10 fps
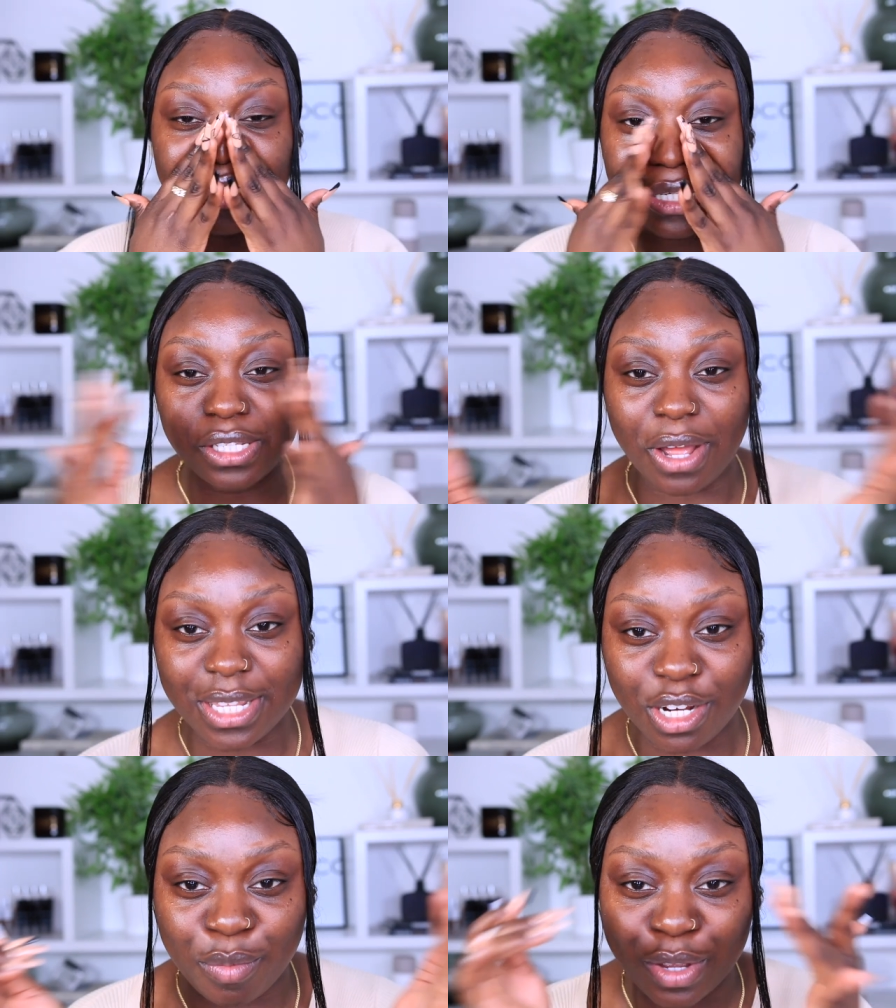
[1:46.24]
so
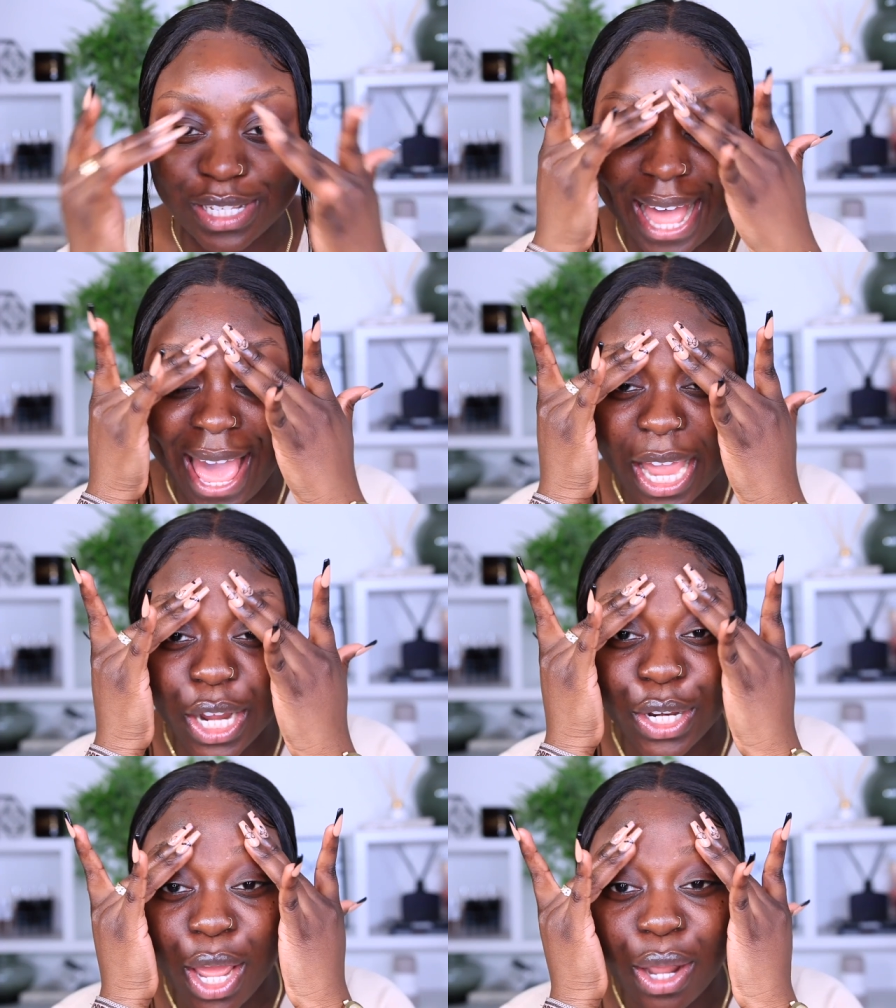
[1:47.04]
starting off because I
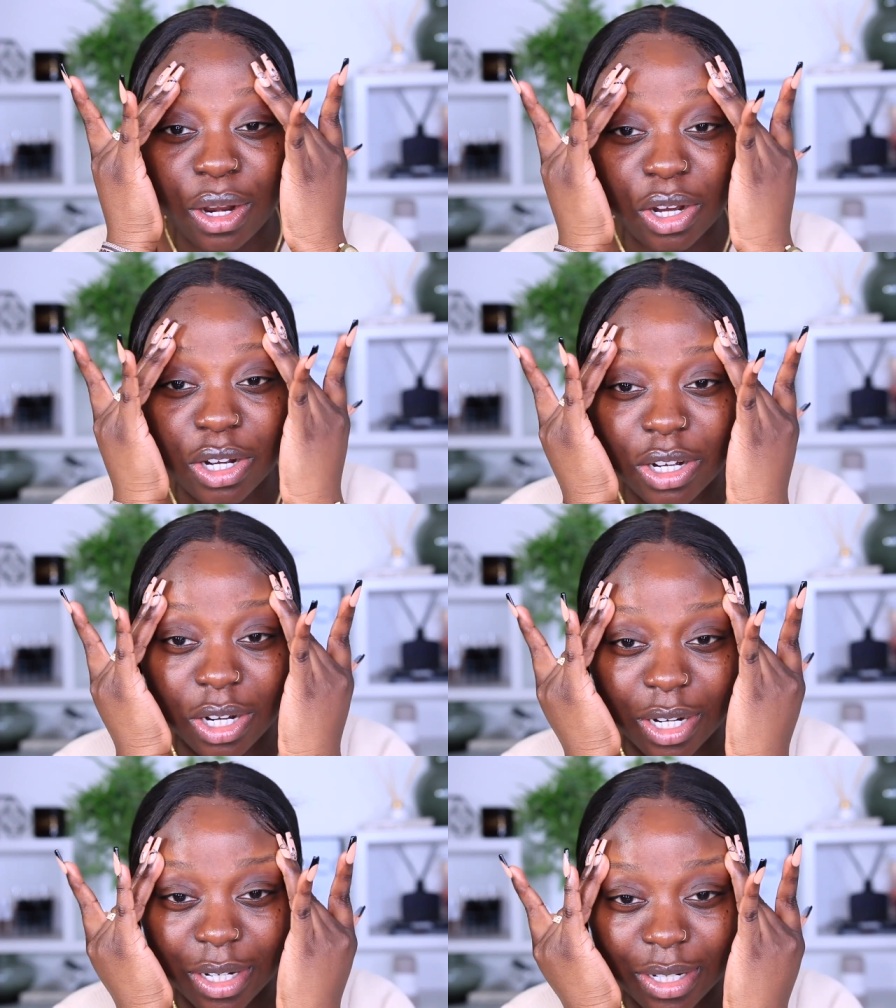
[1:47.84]
can no
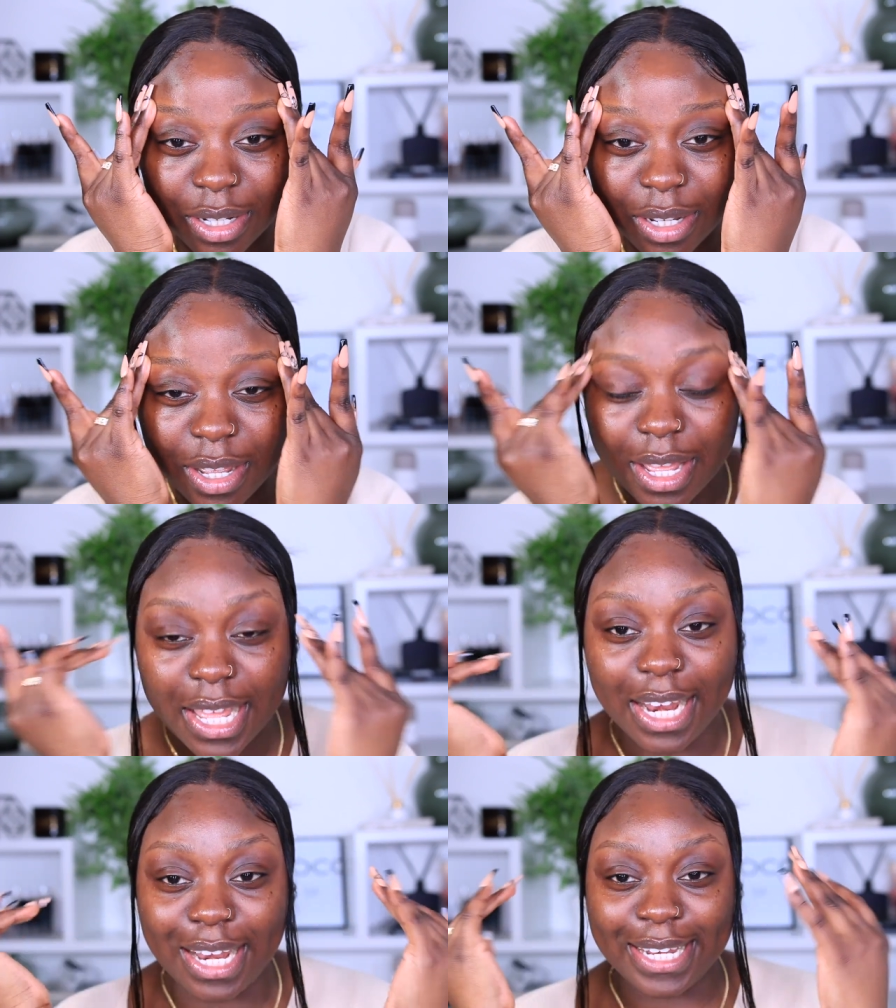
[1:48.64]
longer
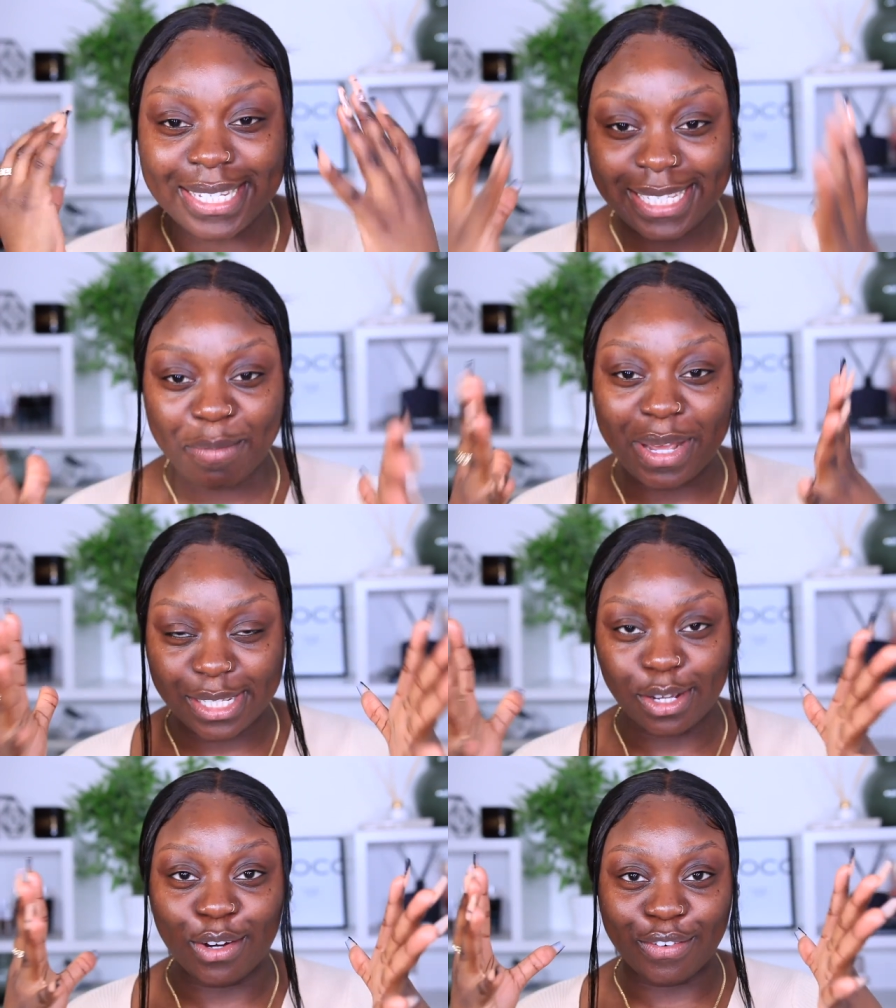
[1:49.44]
see
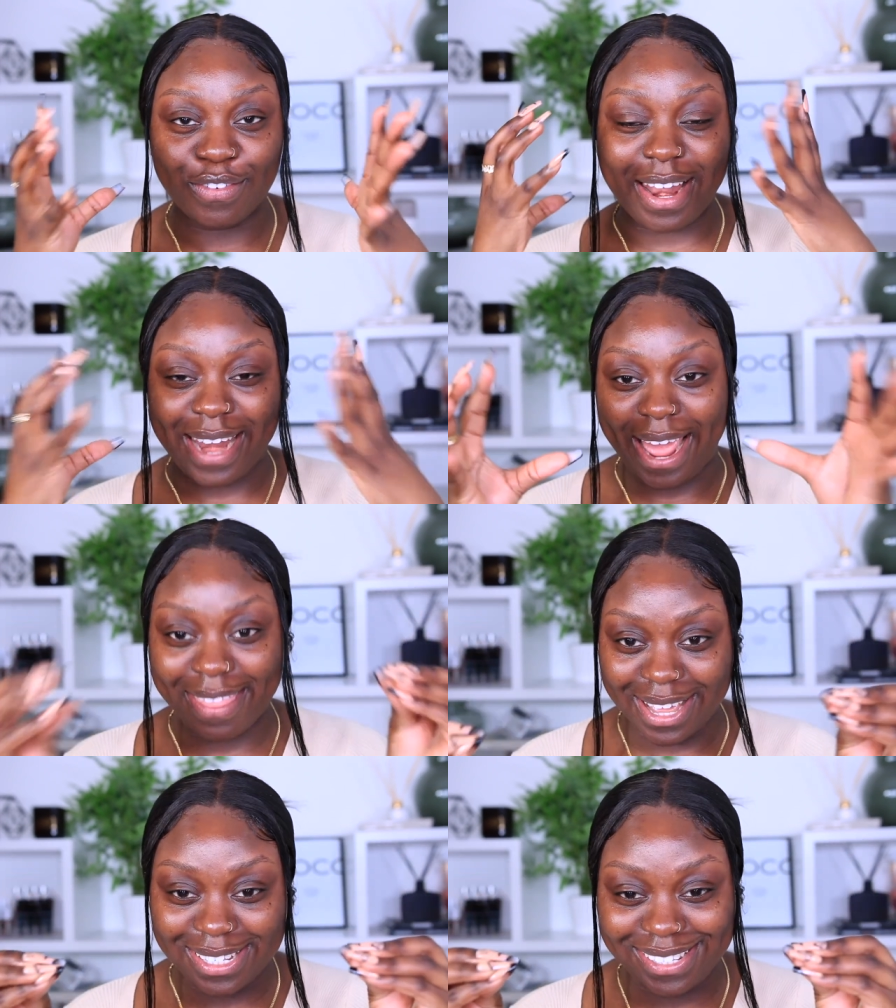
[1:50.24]
myself like
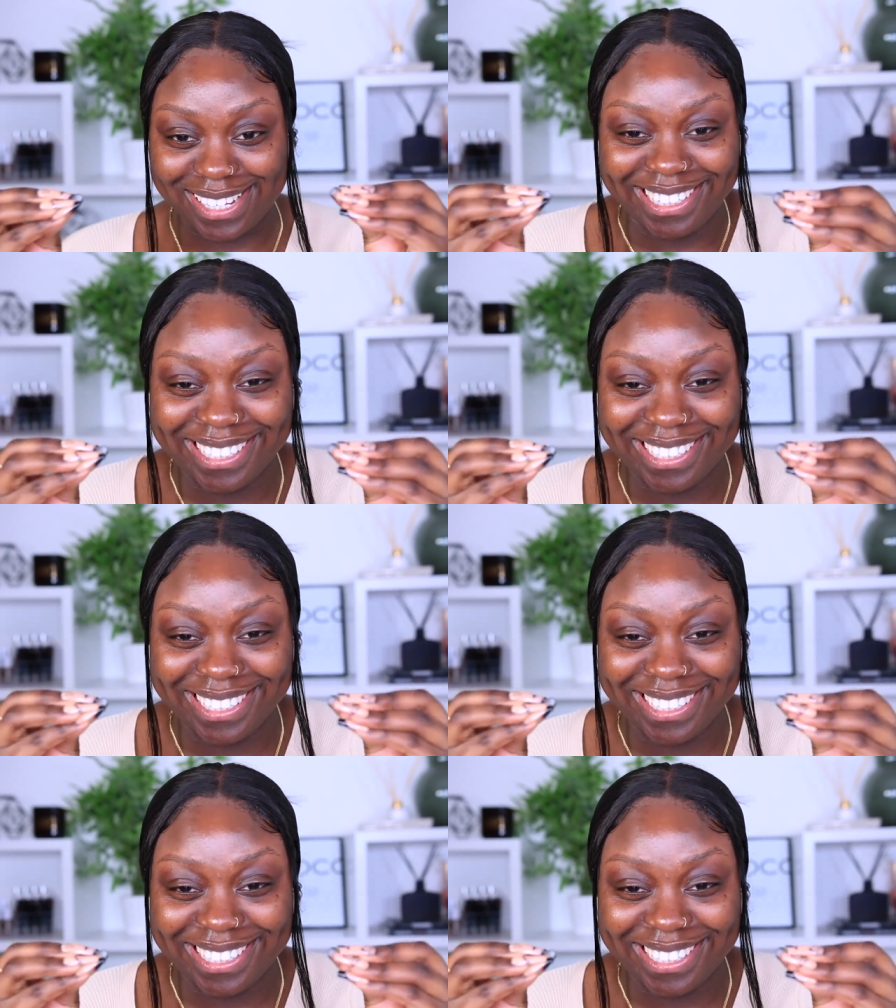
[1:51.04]
this,